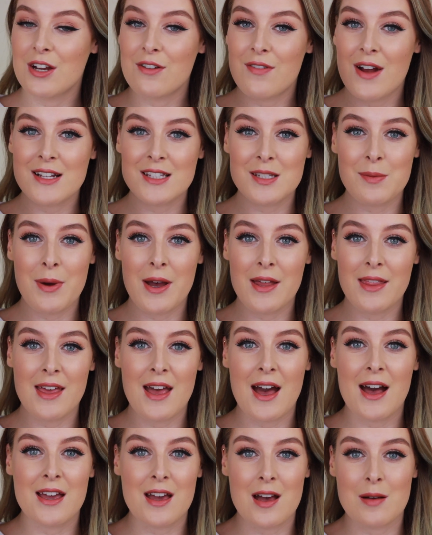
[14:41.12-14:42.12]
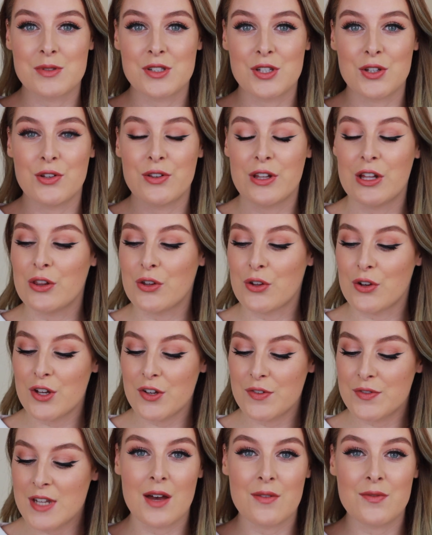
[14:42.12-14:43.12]
The corrector palette I absolutely
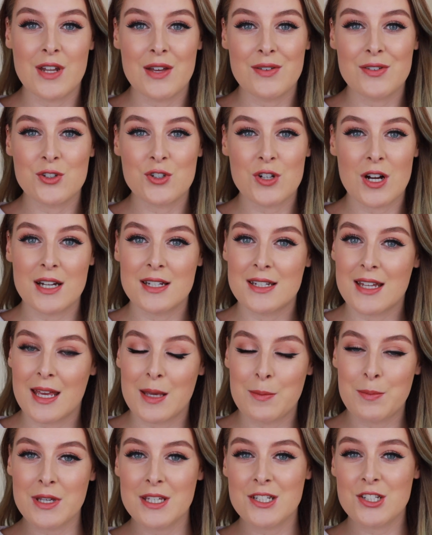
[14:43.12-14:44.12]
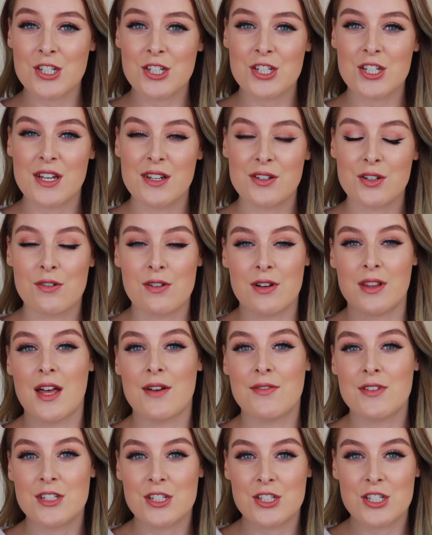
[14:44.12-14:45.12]
loved. I've never tried a peachy shade or a
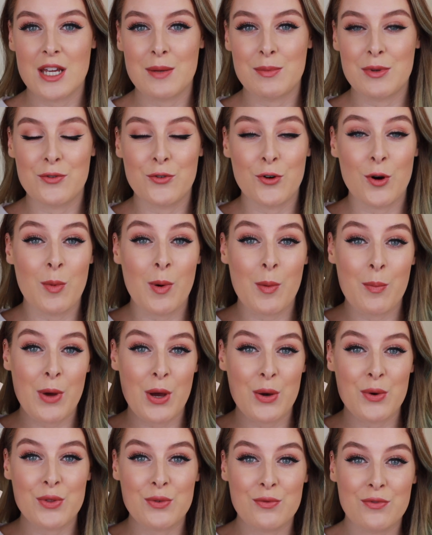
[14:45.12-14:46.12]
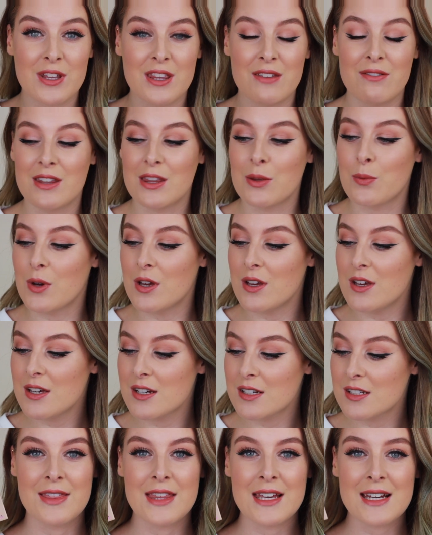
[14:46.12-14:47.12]
lavender shade before, but both really, really
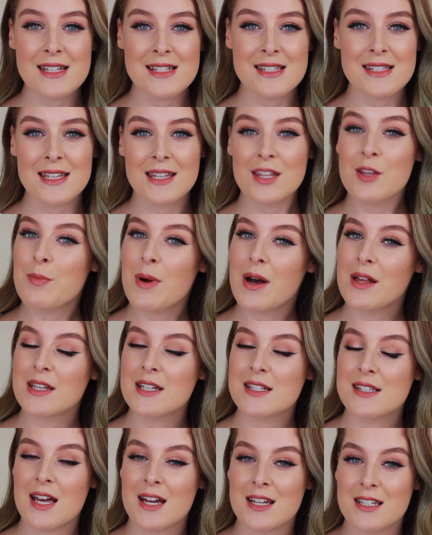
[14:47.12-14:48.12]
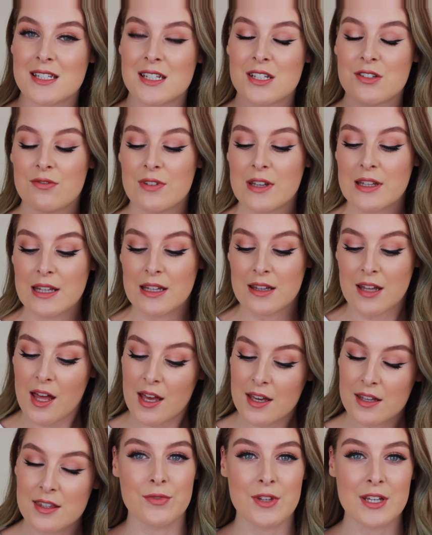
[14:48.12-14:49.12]
work. The concealer palettes I did really
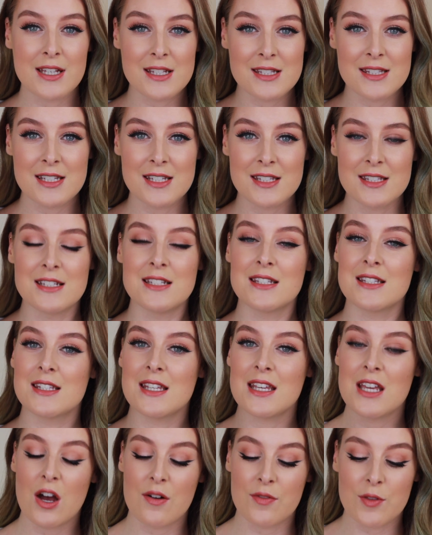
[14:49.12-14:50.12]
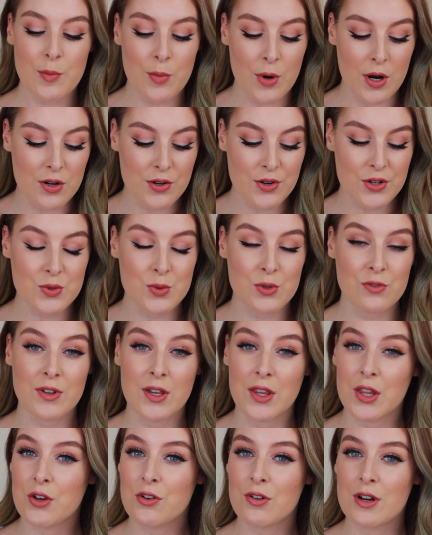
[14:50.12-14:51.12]
like. The consistency of the products were
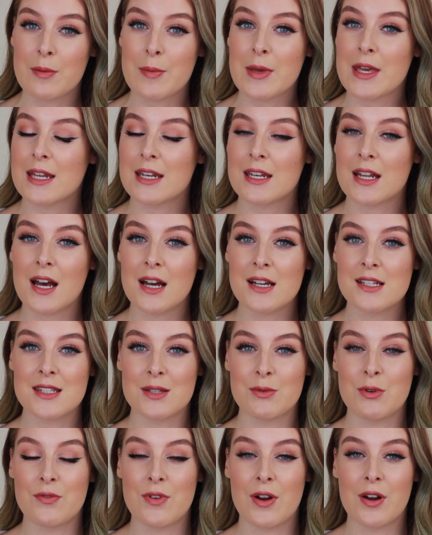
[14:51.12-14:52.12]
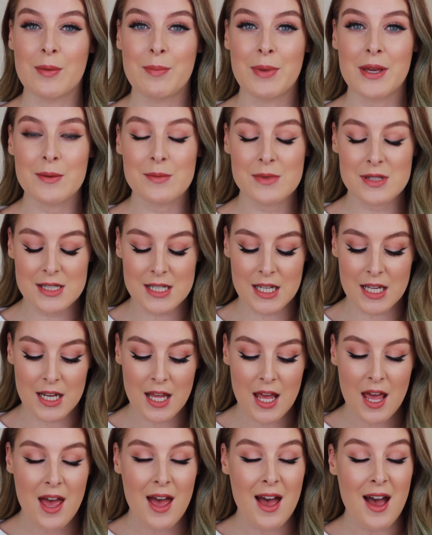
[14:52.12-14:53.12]
really creamy and nice. They were very
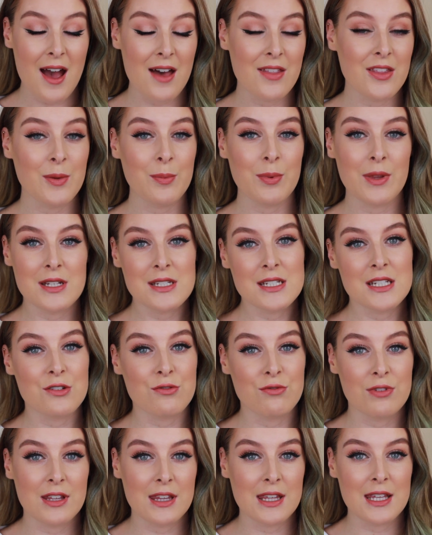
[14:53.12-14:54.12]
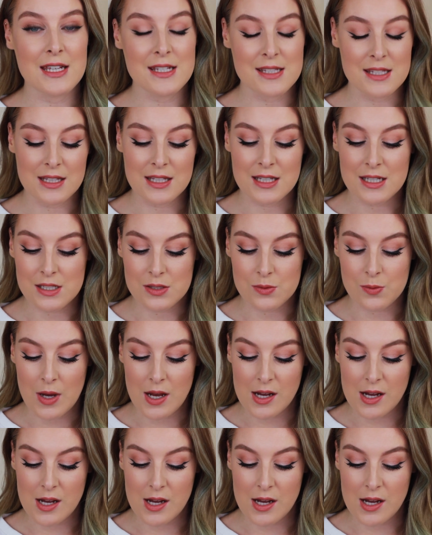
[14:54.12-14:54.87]
pigmented and they blended really easily as